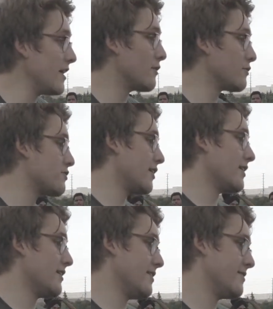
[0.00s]
Eagles
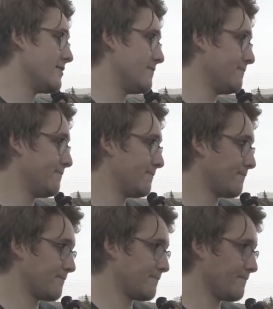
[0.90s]
cricket is? Well,
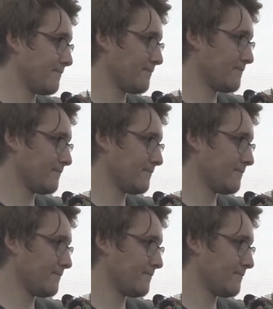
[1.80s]
future we,